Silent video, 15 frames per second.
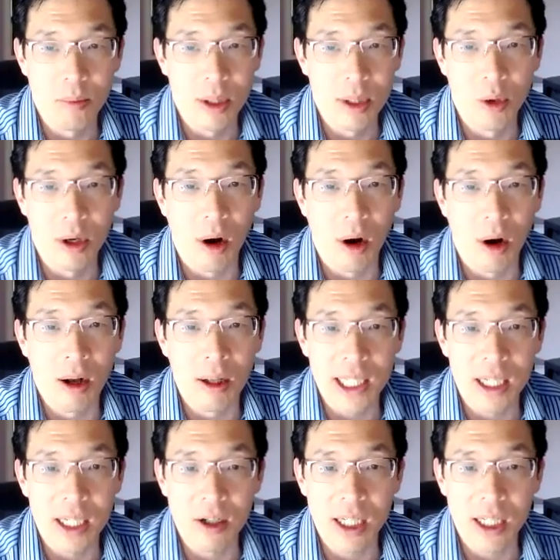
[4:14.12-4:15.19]
we're all
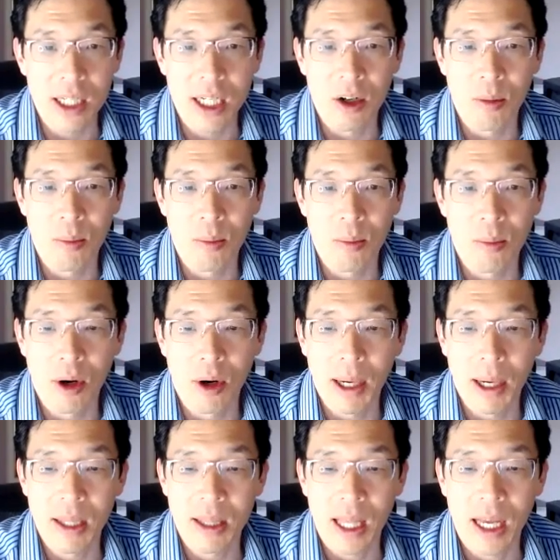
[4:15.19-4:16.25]
eager to hear more
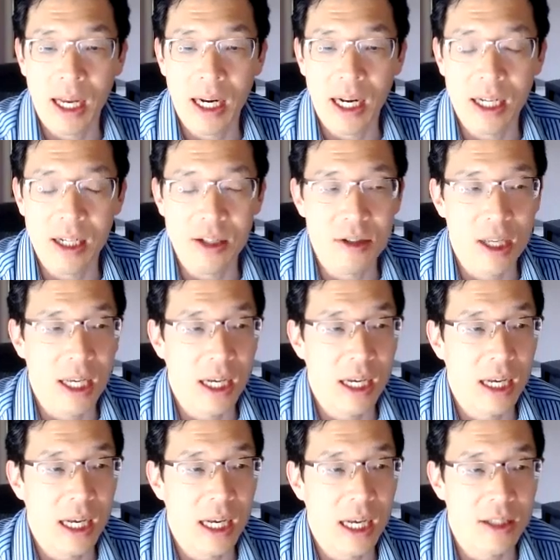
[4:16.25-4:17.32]
about that
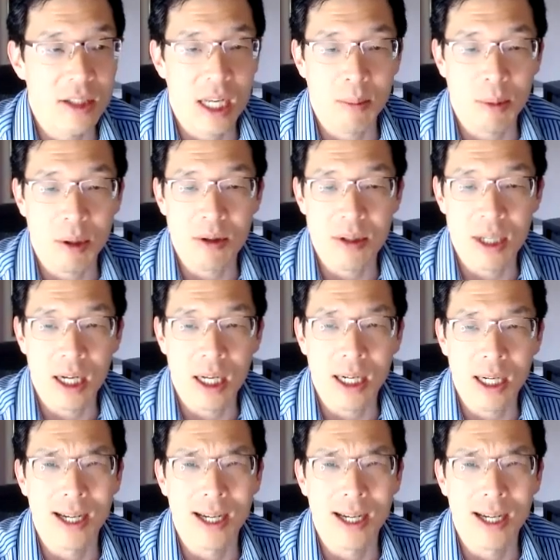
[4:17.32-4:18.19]
as time goes on.